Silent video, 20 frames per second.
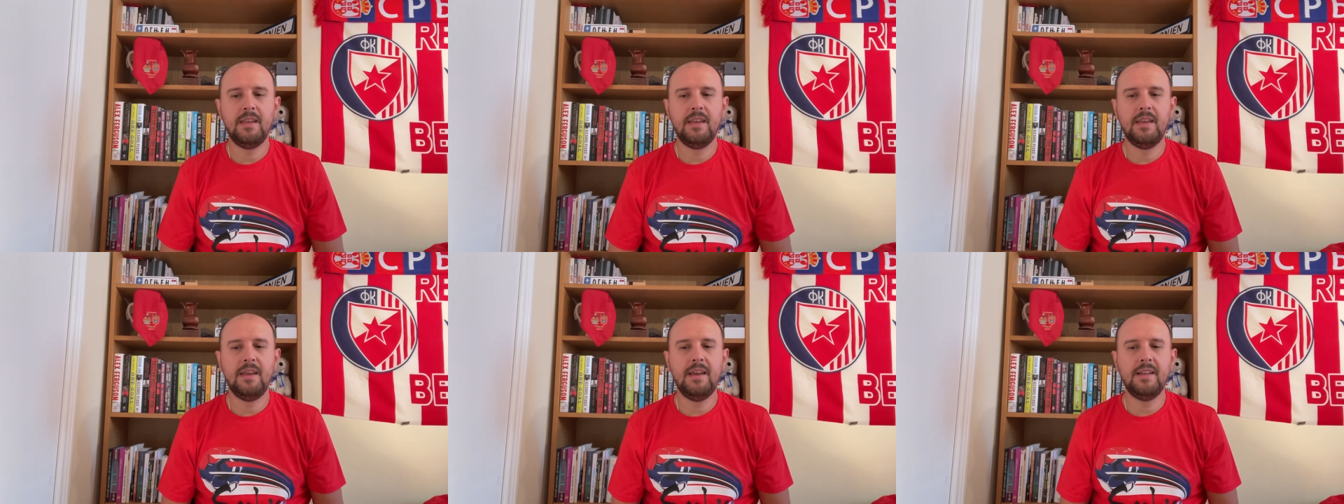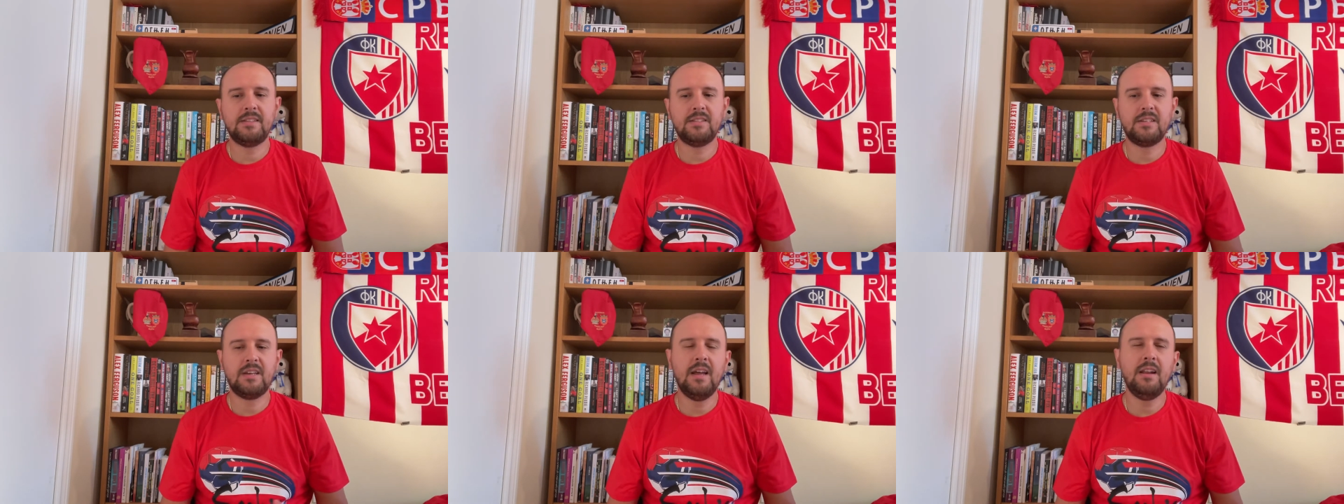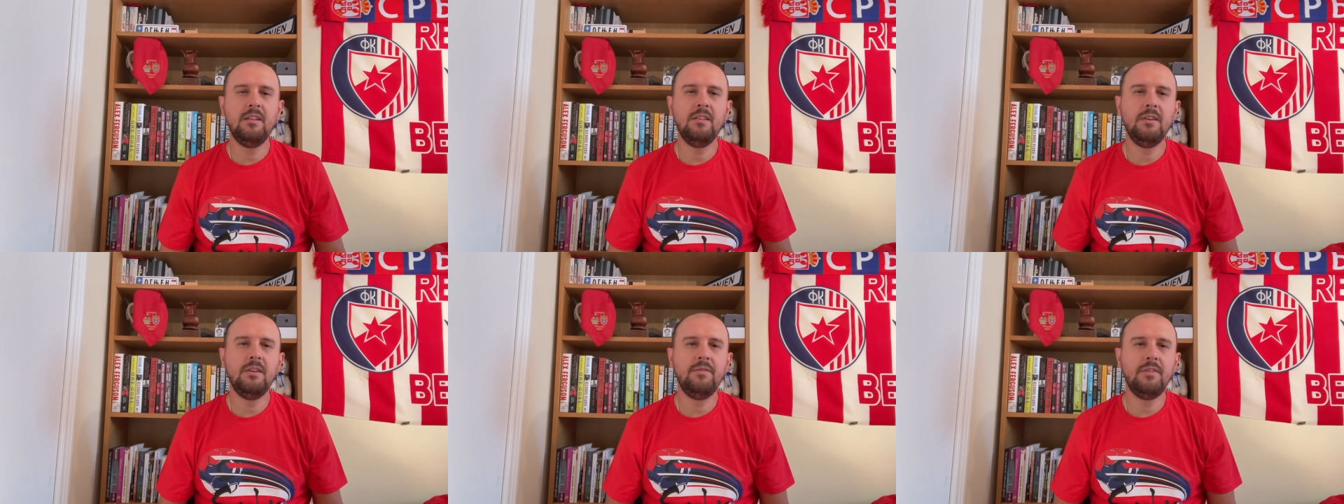it's kind
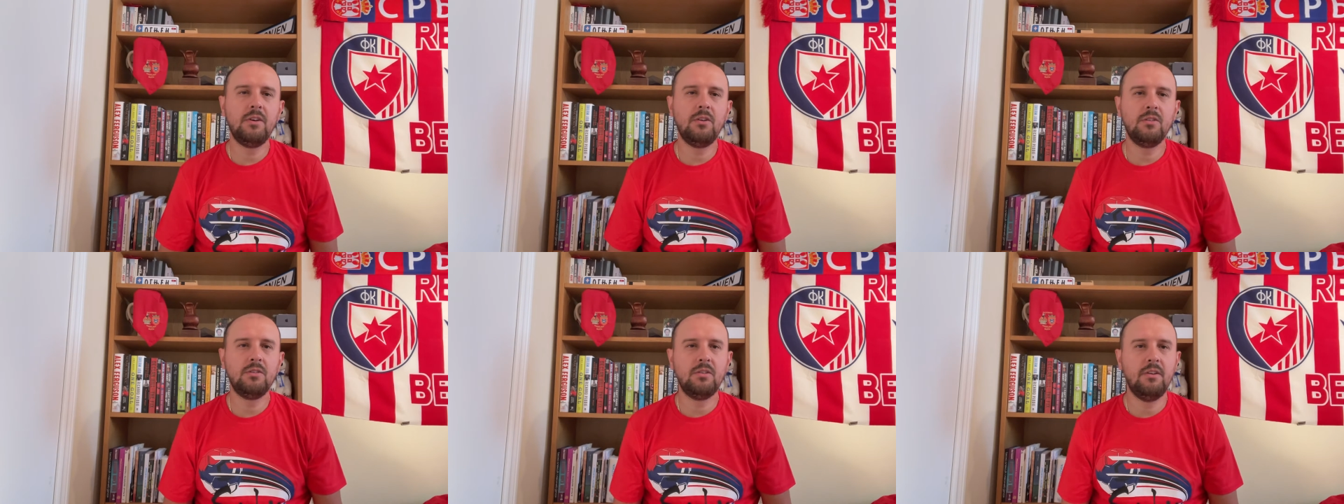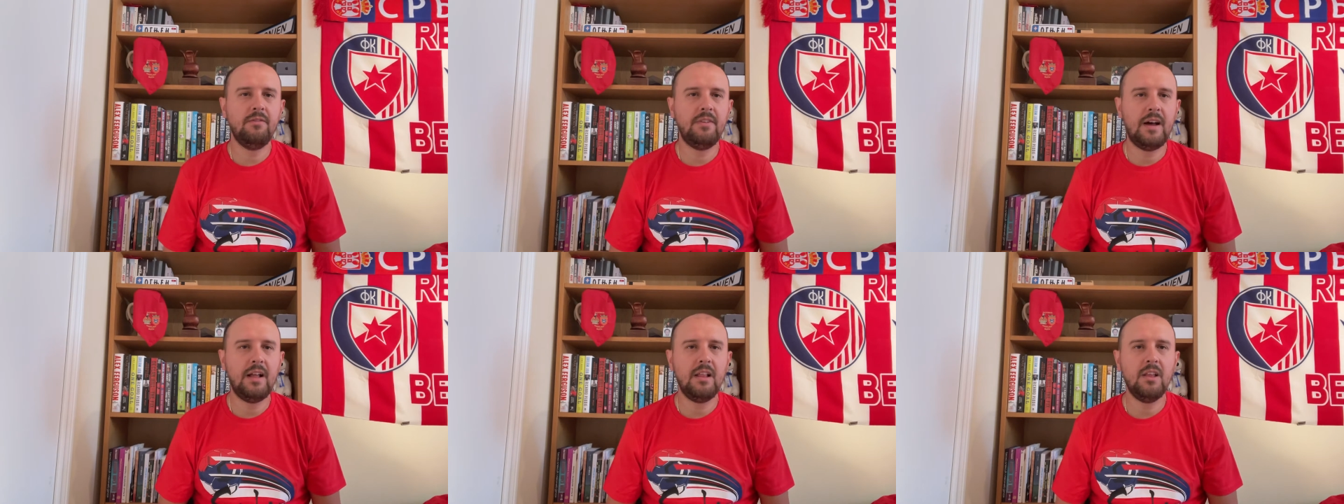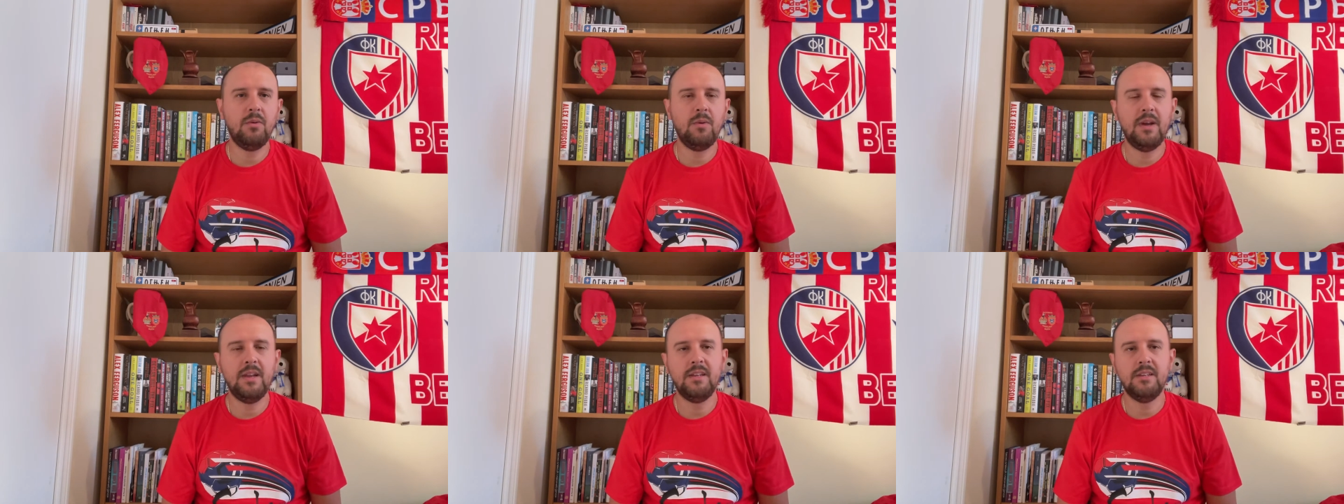of difficult to
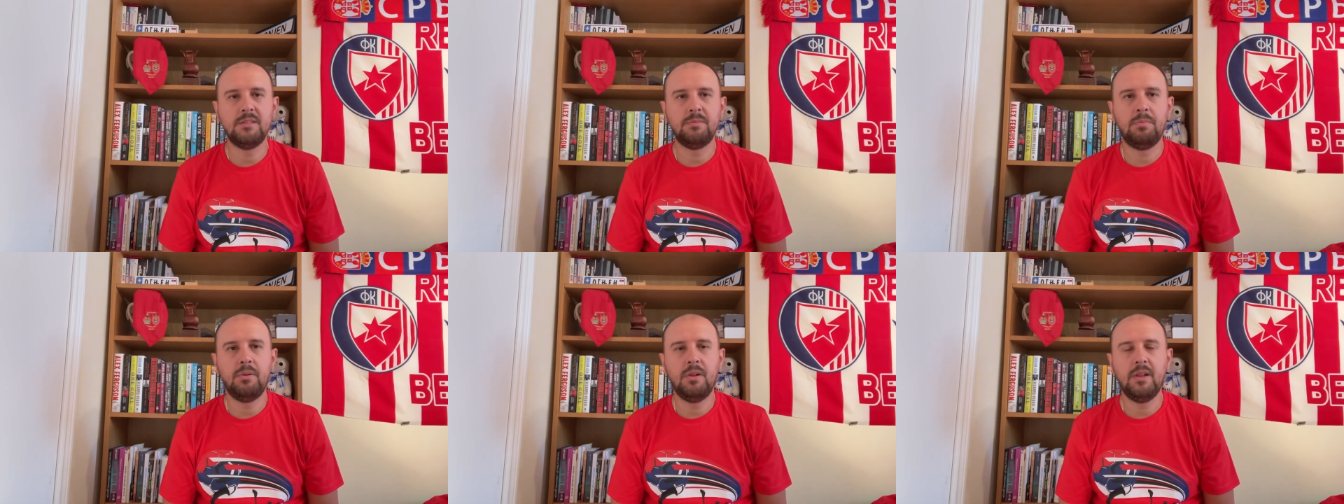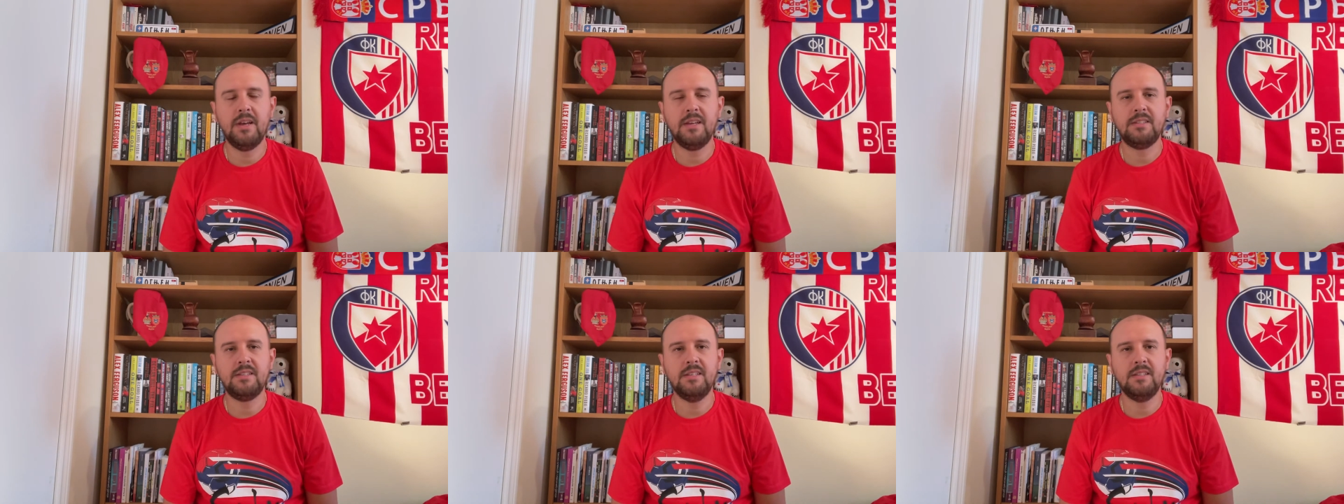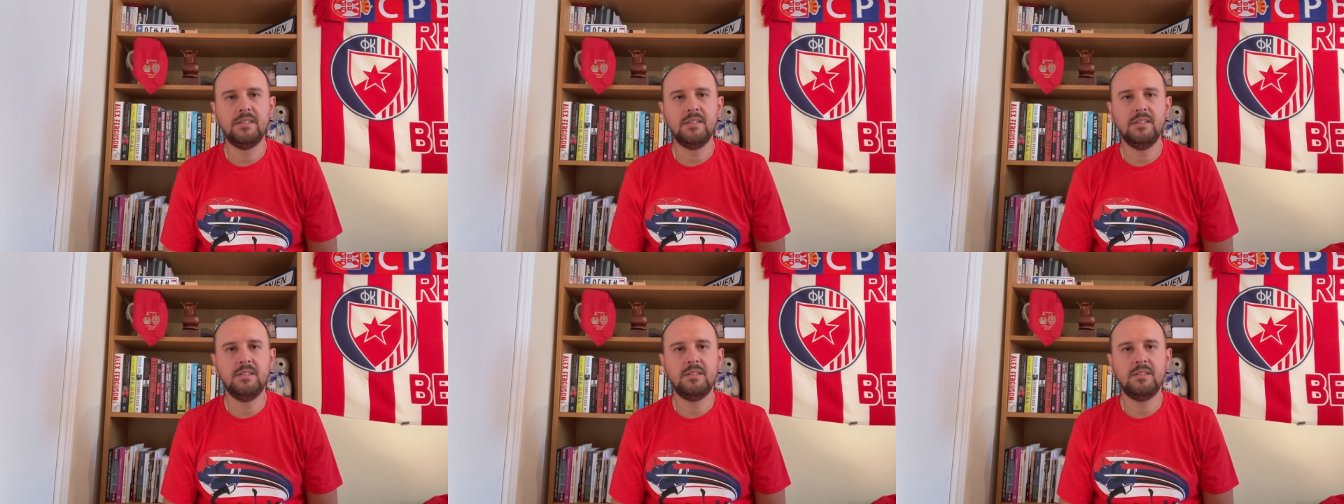evaluate his play
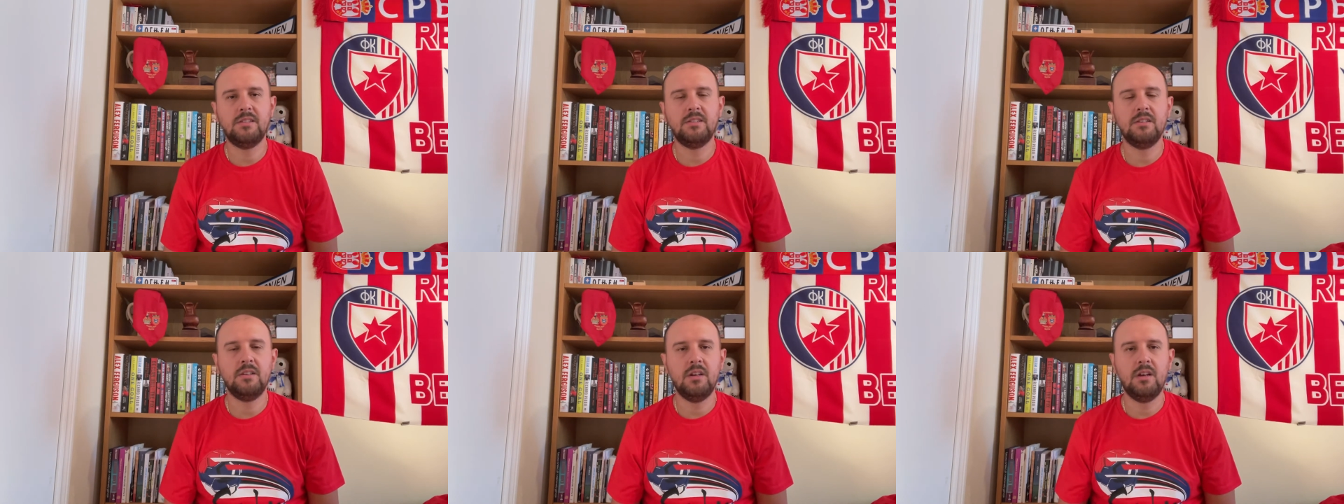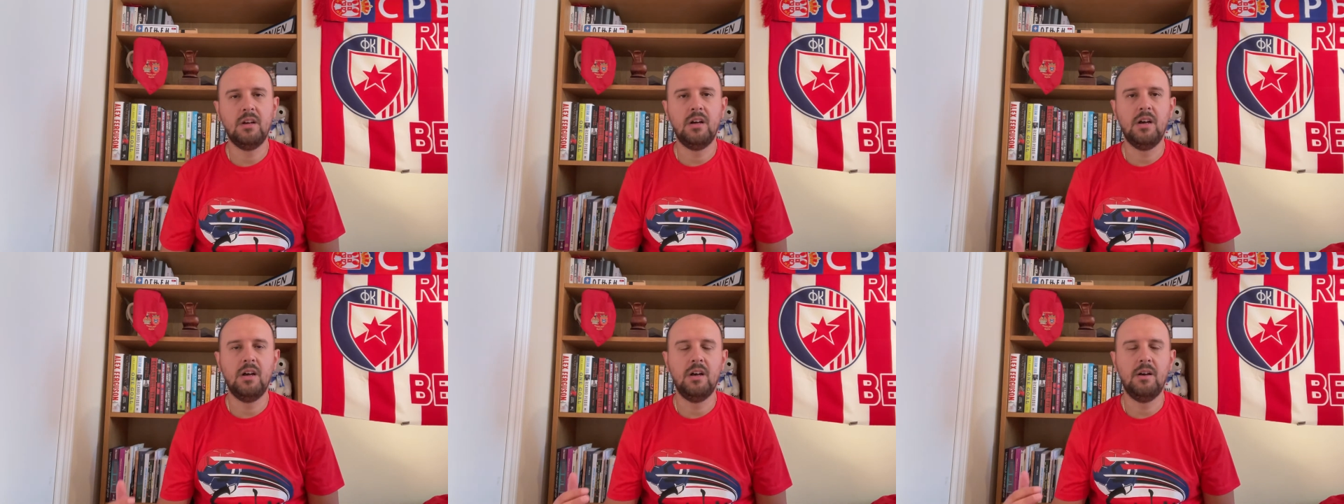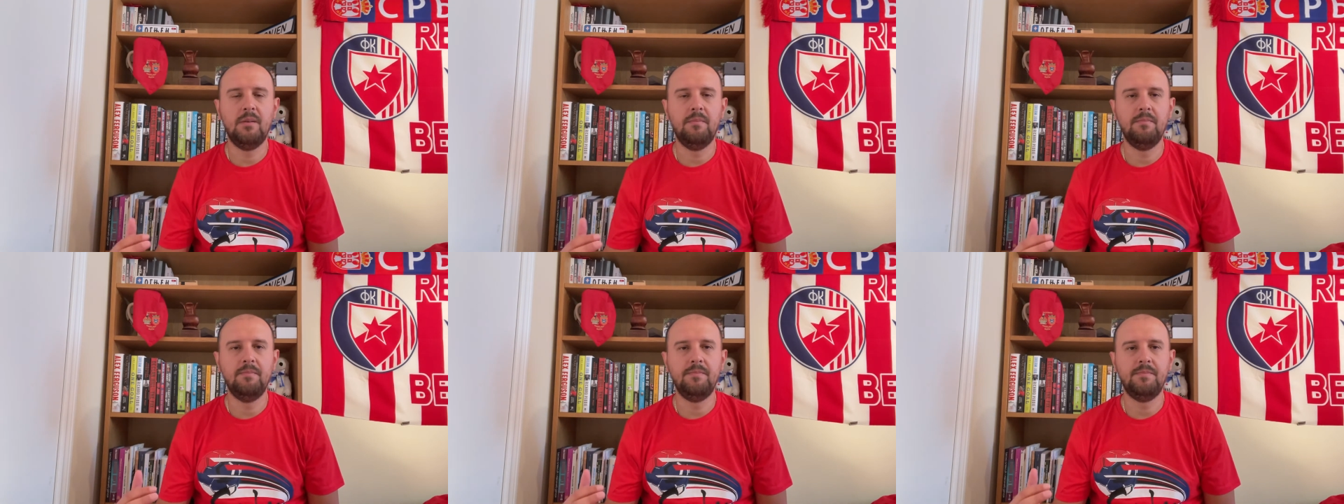since it's
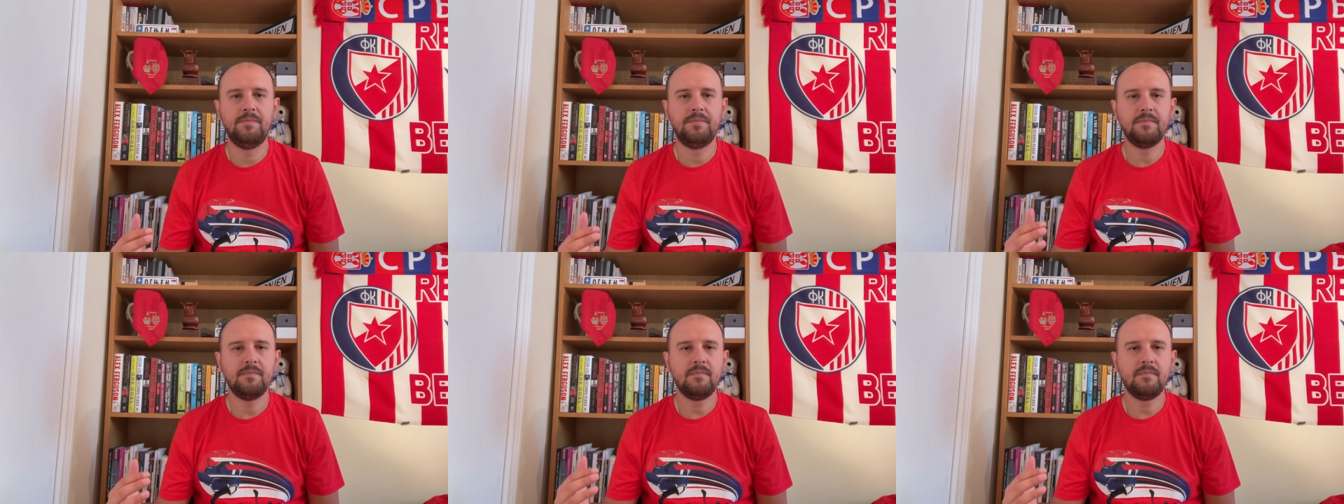um,